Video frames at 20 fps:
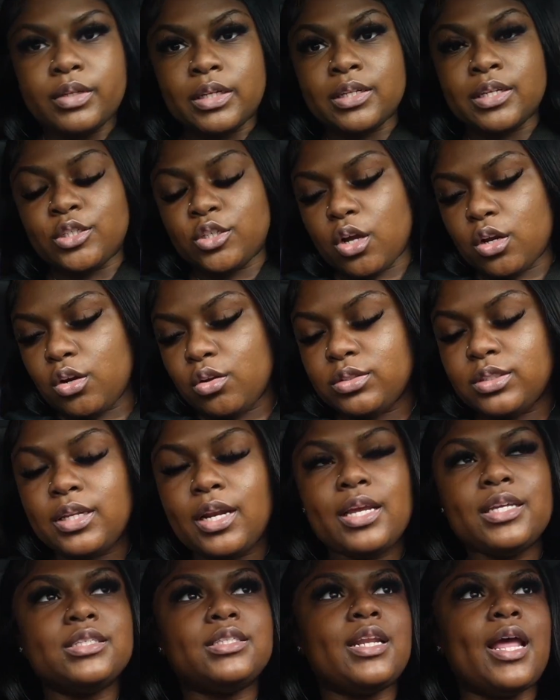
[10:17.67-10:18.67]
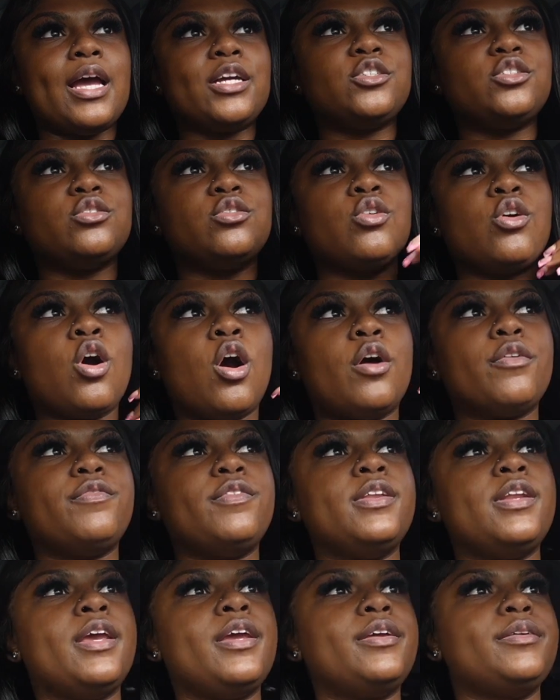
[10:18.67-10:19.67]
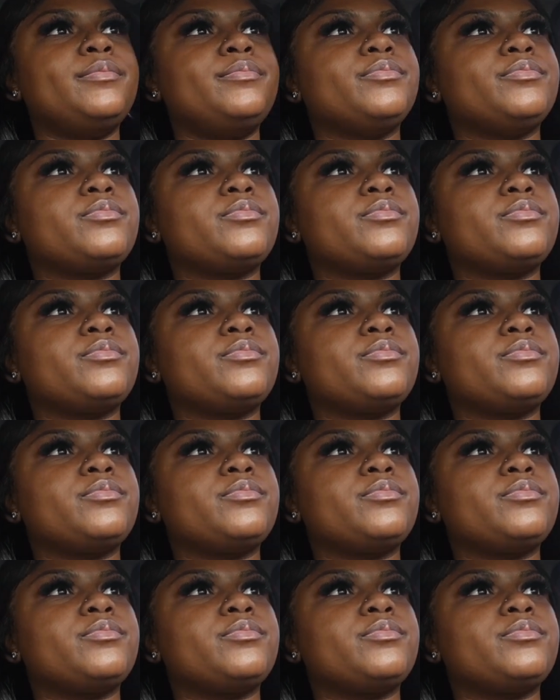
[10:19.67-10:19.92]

Did y'all know today's National Coffee Day?